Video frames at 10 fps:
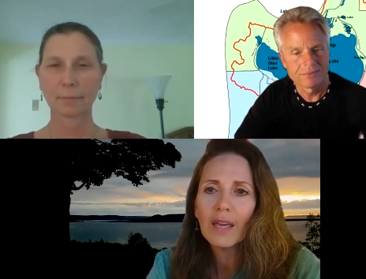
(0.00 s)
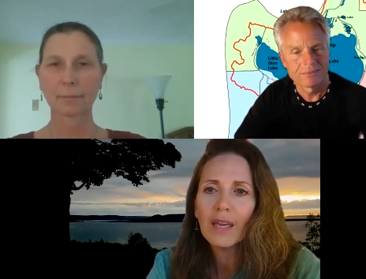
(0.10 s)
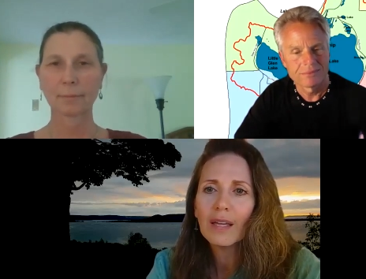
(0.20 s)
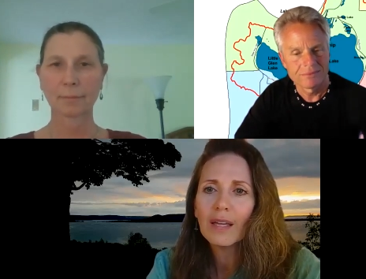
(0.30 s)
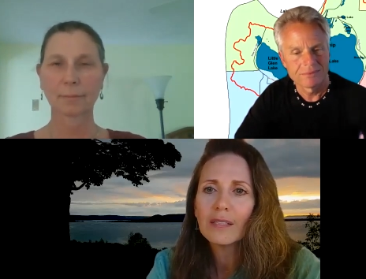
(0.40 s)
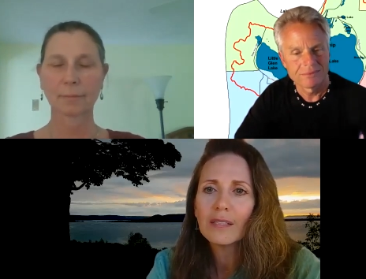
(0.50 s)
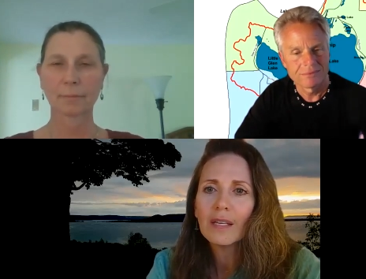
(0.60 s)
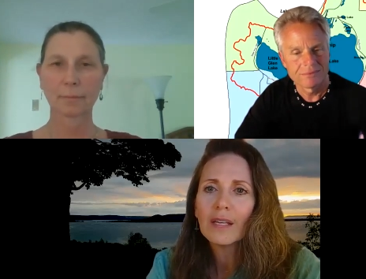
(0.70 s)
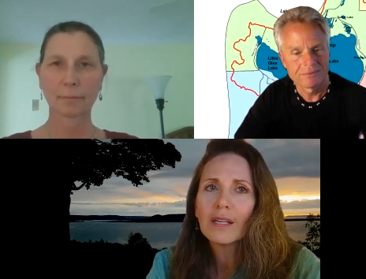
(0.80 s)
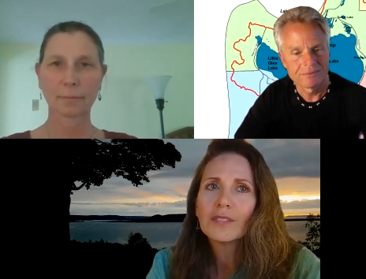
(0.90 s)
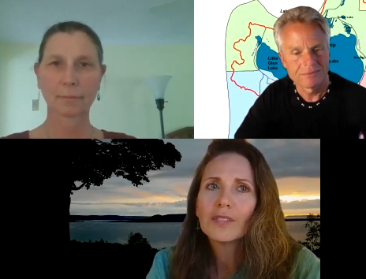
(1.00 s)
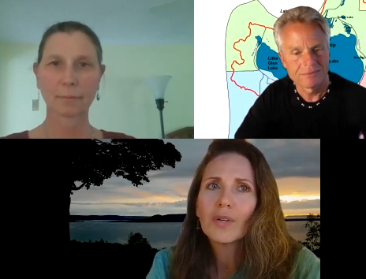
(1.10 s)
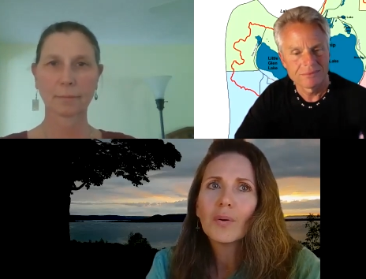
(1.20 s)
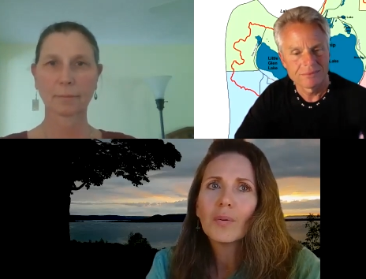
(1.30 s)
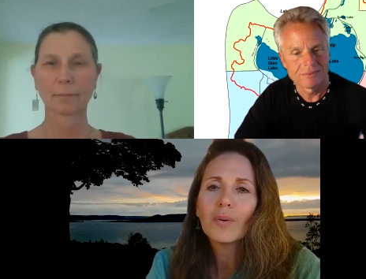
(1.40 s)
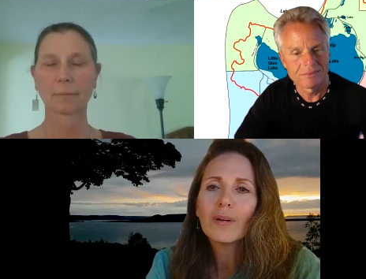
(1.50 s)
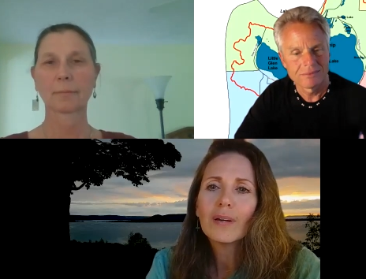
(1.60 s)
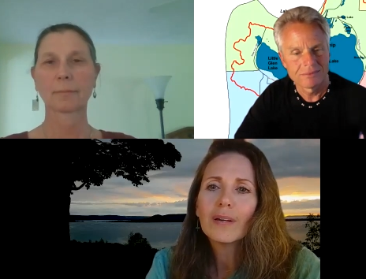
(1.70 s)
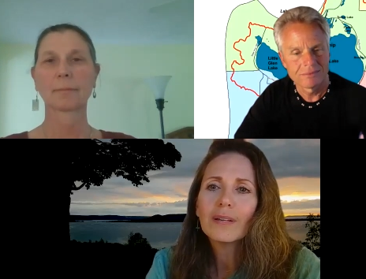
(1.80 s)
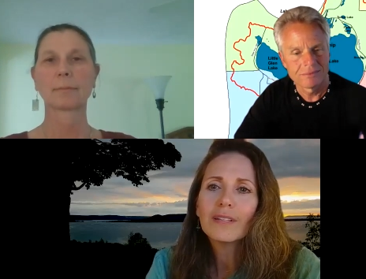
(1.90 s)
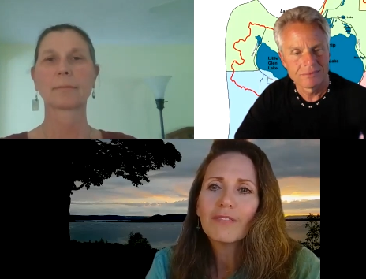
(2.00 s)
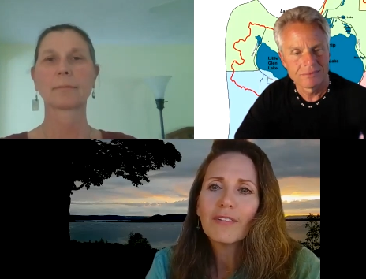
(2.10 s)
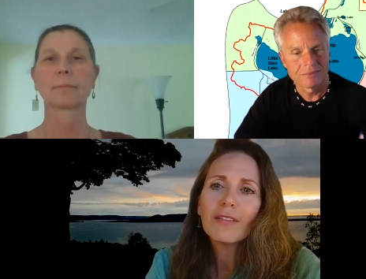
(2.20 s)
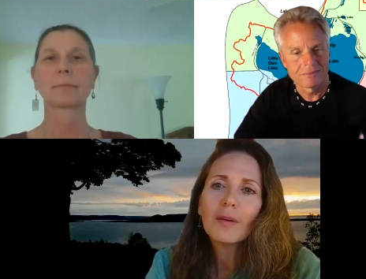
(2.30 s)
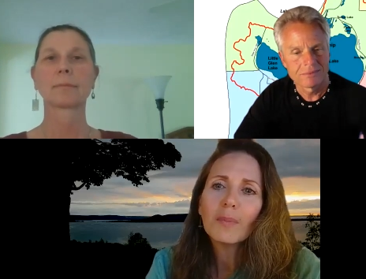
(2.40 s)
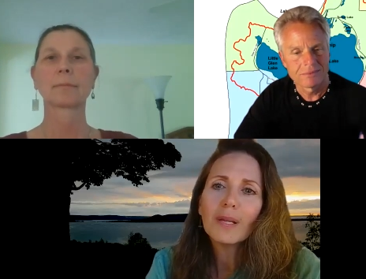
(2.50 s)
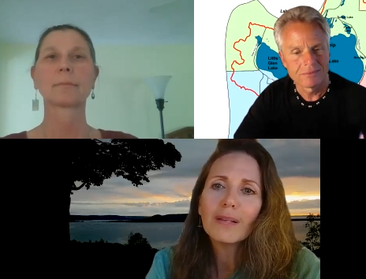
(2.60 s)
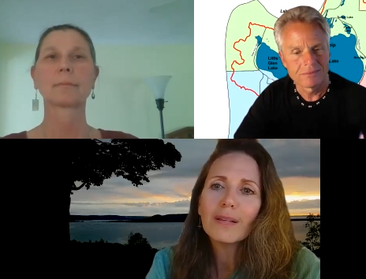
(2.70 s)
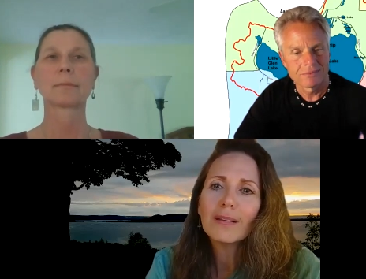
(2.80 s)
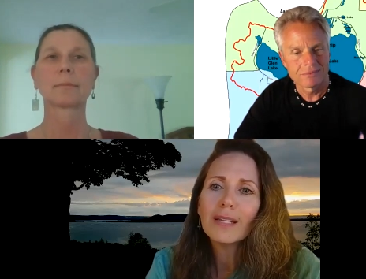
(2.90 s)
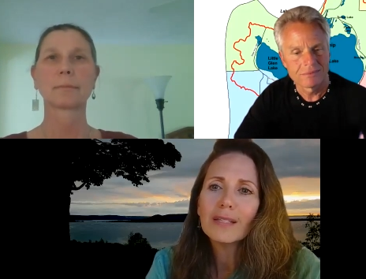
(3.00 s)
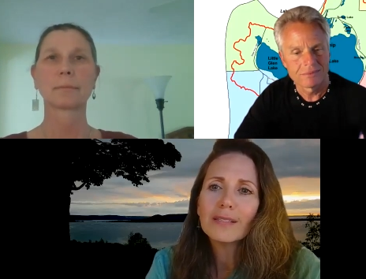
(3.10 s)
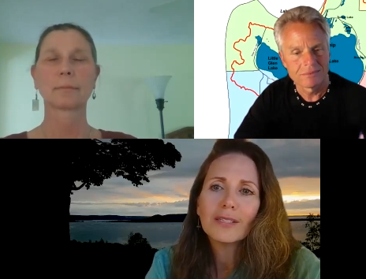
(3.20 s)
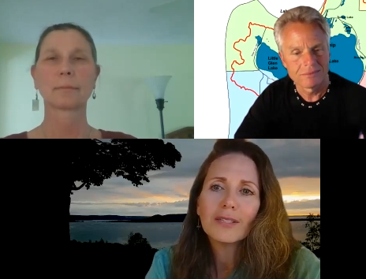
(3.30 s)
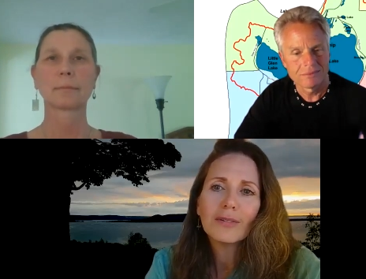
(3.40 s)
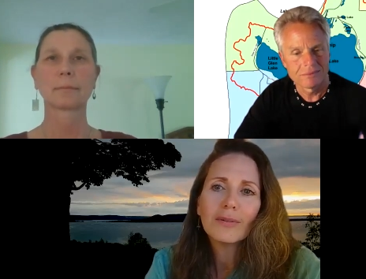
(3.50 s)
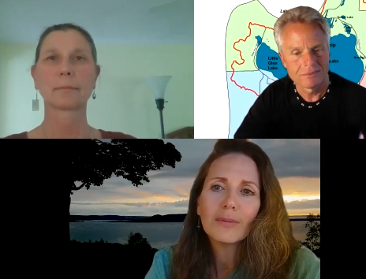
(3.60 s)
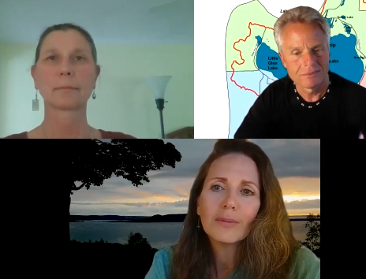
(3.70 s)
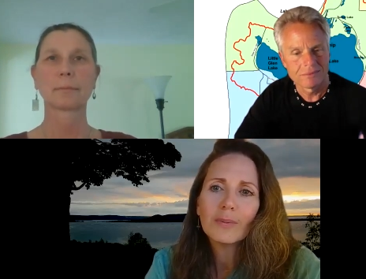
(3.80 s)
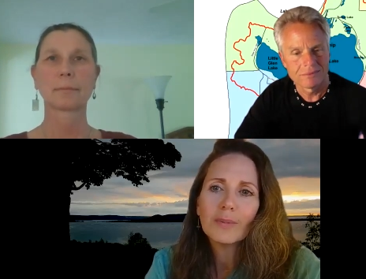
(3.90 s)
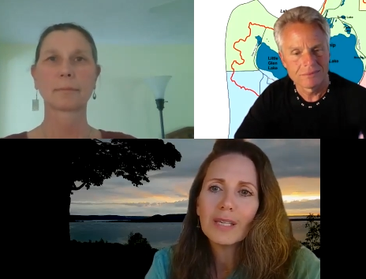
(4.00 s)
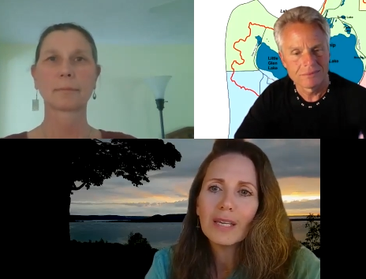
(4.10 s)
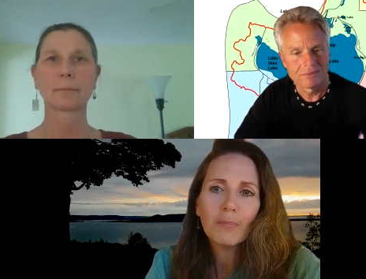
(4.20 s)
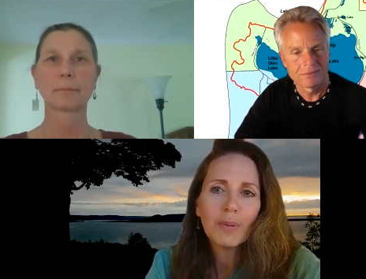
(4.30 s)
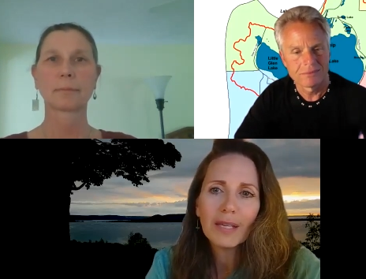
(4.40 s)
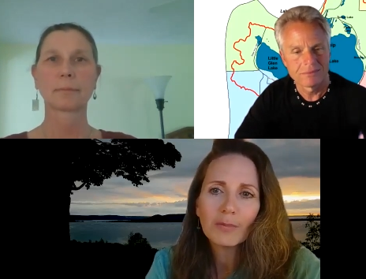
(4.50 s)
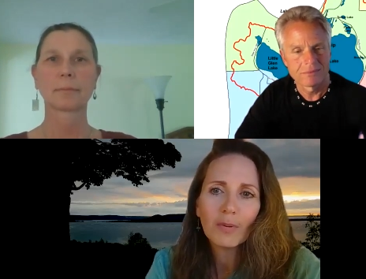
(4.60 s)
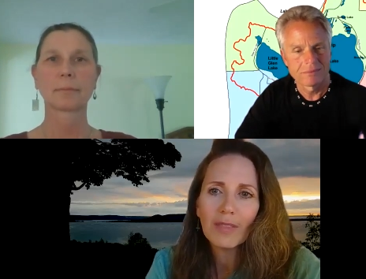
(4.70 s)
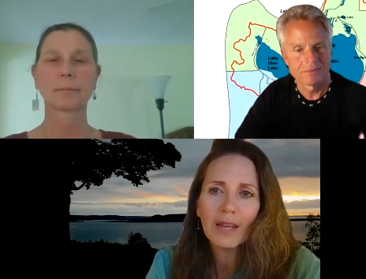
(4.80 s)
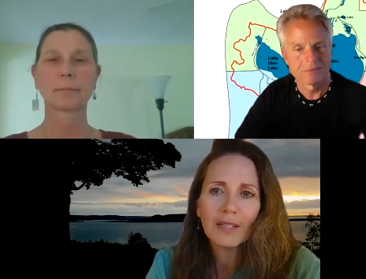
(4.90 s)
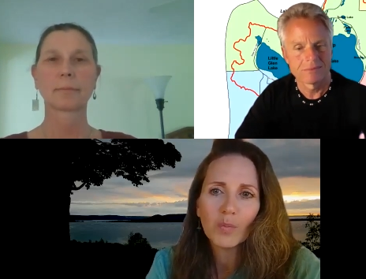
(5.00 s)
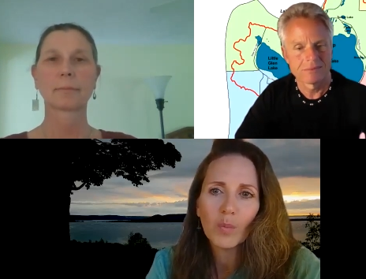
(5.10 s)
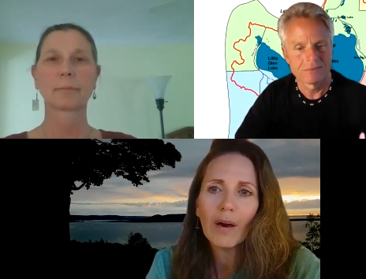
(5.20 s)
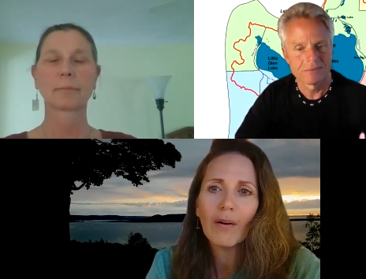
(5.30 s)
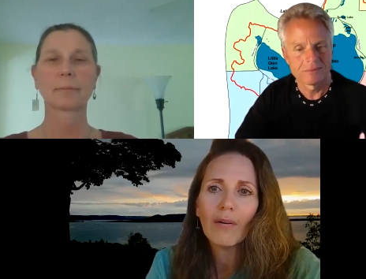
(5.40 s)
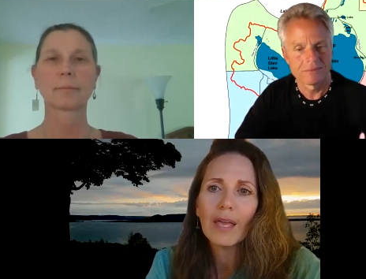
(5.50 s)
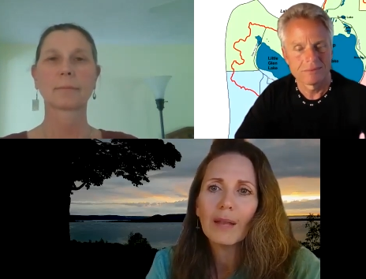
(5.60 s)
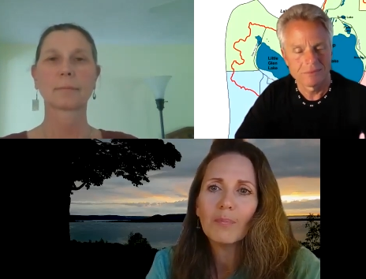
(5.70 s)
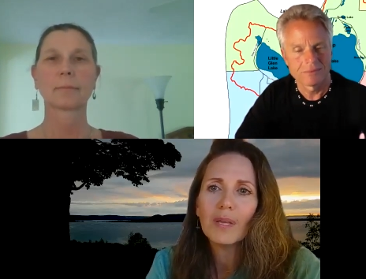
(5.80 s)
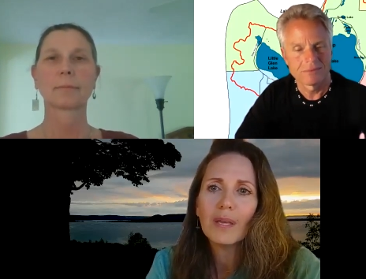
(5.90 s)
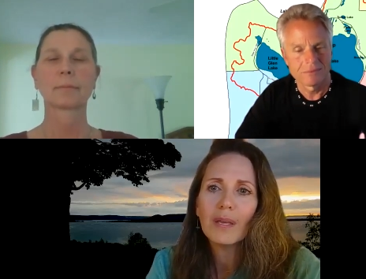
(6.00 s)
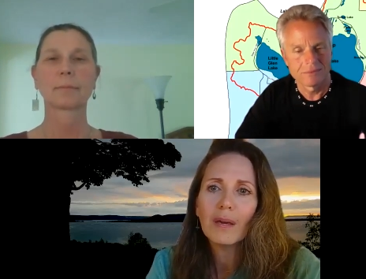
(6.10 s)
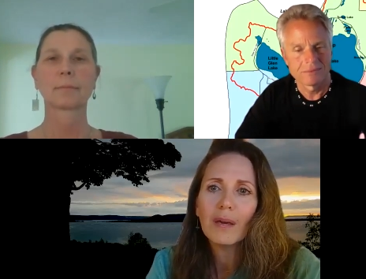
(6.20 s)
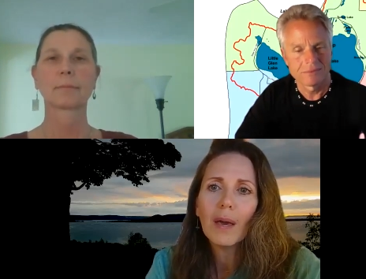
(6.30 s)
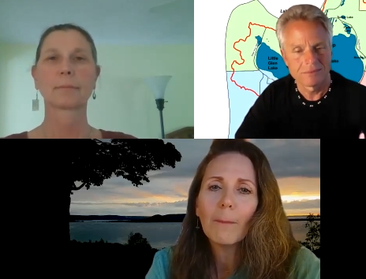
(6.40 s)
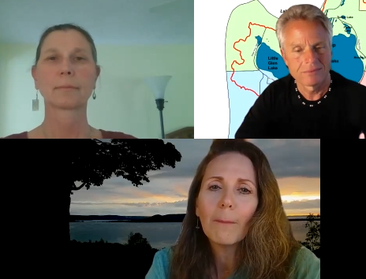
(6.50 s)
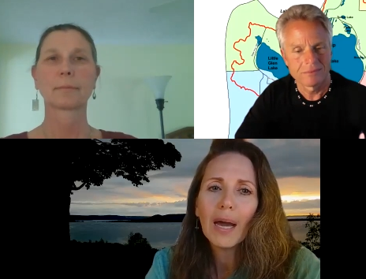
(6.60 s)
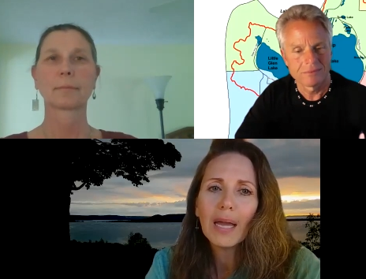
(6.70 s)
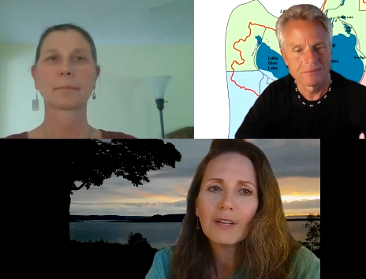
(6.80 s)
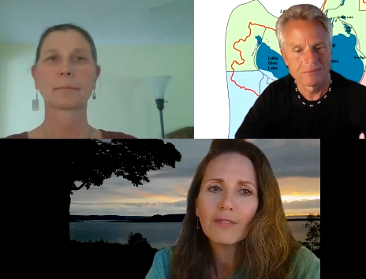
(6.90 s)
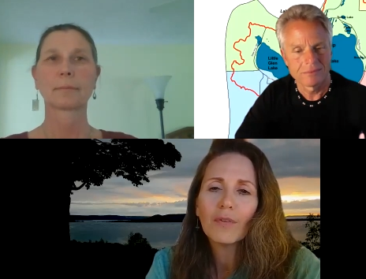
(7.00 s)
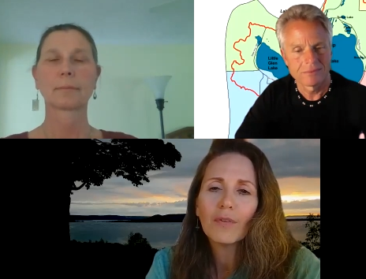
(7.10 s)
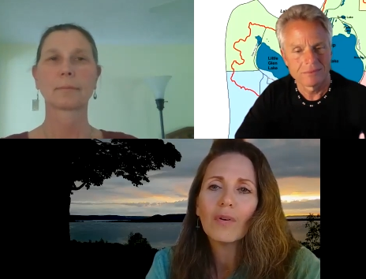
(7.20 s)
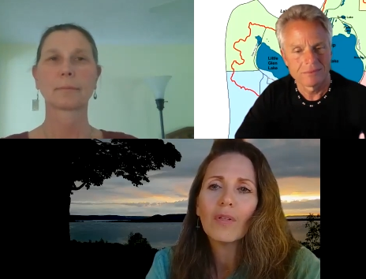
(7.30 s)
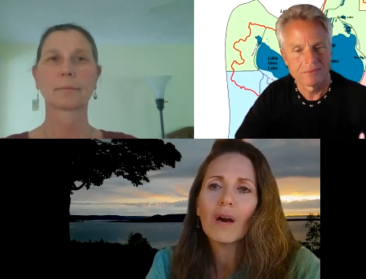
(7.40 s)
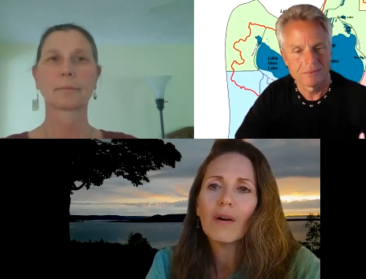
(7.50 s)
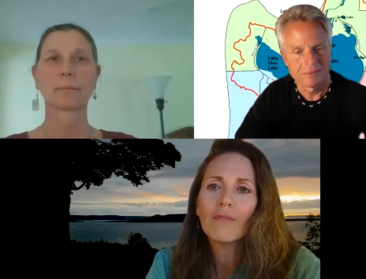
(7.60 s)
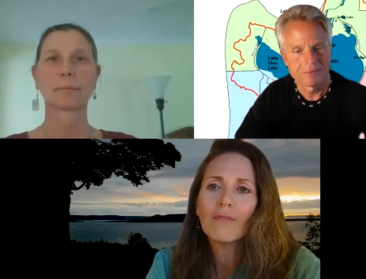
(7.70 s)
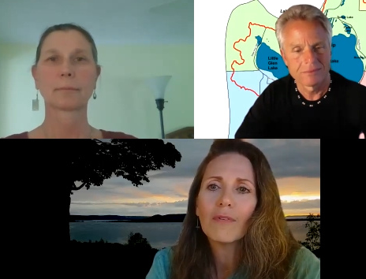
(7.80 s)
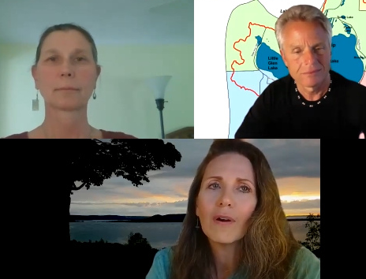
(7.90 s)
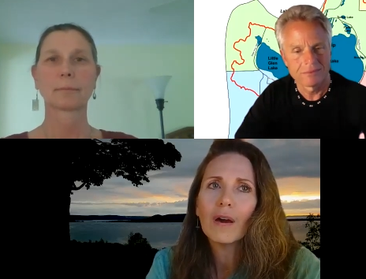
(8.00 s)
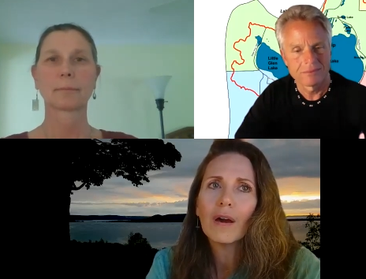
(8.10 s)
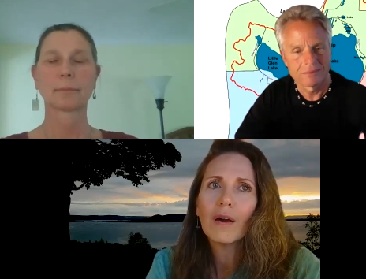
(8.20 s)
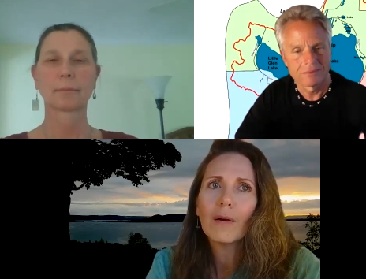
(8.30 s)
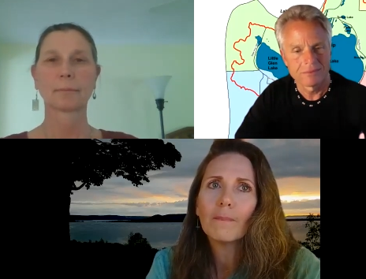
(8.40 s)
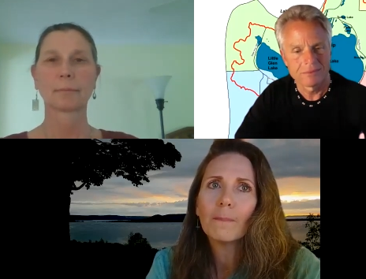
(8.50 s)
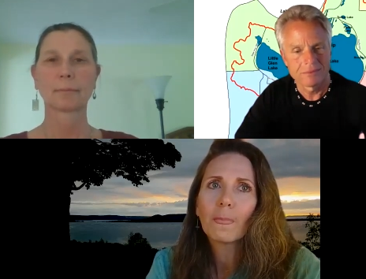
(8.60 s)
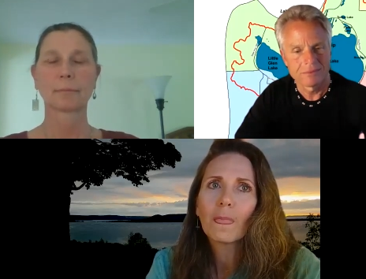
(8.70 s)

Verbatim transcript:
Speaker 1: and so development needs to keep pace with that as well and be mindful of um,